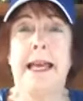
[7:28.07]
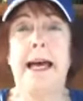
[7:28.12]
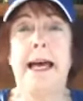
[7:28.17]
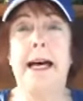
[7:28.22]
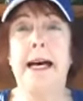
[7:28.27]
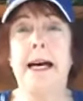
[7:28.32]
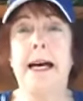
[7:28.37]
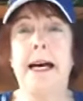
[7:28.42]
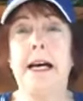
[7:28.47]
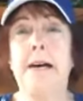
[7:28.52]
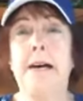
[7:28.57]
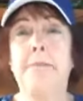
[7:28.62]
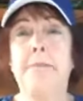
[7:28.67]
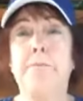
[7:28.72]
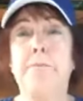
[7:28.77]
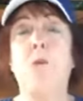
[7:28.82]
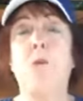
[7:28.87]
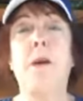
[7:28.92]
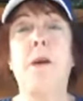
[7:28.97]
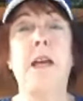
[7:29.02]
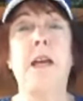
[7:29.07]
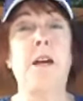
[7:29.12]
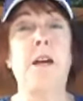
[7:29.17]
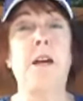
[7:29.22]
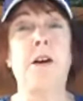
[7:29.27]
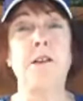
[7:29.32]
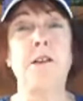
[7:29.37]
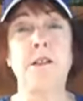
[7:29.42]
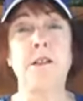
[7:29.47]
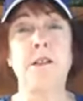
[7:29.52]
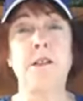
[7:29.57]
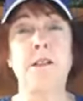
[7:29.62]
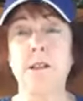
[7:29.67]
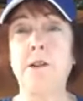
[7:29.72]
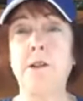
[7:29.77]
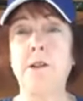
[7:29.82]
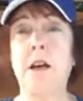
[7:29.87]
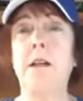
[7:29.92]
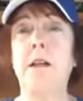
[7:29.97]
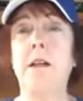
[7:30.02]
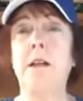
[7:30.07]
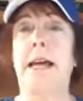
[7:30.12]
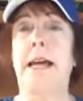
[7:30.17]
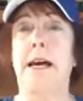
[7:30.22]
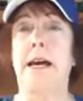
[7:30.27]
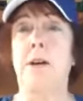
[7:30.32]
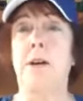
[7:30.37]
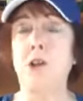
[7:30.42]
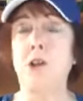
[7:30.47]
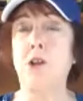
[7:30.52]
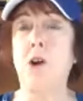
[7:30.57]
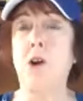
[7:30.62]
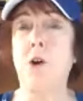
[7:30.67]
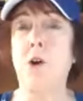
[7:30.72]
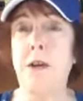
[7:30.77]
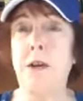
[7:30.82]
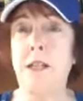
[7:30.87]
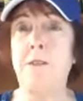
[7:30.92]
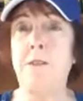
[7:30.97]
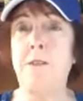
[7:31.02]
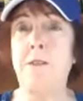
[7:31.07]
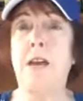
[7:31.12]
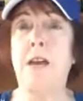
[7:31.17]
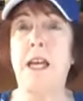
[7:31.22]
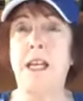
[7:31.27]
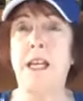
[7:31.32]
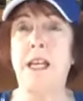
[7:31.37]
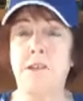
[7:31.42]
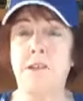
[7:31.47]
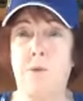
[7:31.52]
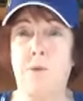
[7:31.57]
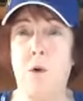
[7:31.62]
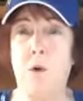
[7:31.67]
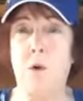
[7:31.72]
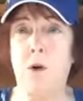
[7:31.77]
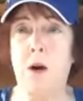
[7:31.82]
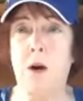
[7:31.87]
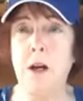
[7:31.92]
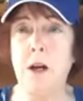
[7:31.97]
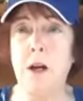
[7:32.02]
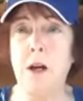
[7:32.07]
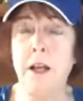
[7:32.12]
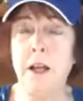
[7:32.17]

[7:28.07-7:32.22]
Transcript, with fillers: uh, we are still not allowed to go into phase four,